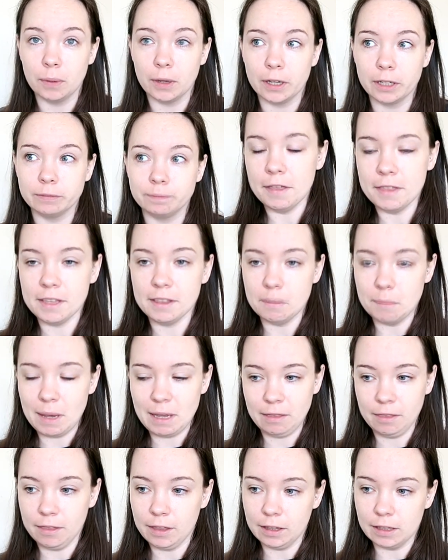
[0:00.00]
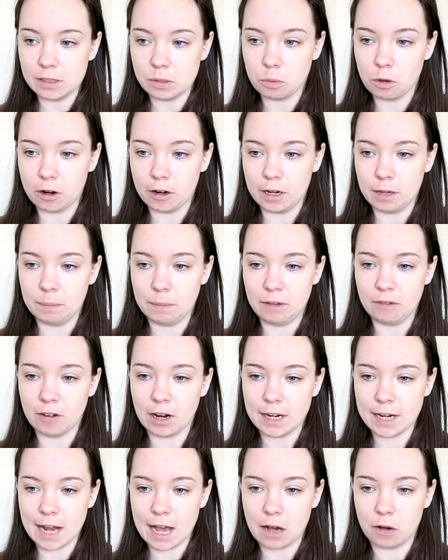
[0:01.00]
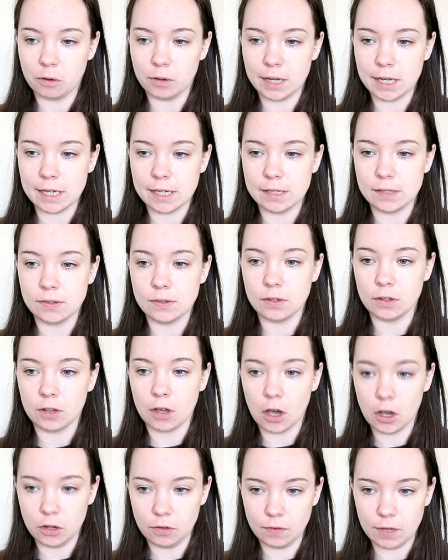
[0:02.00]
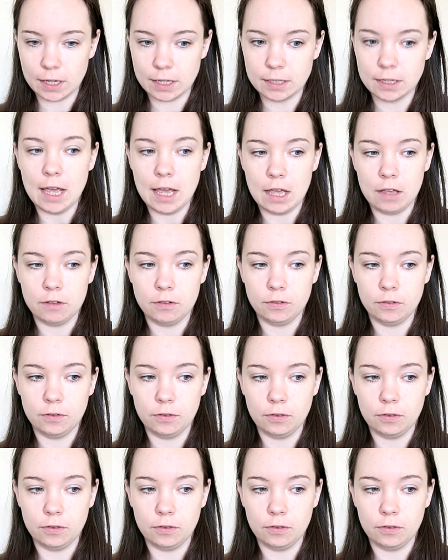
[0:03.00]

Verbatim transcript: but I think the main thing that's worrying me right now is COVID. If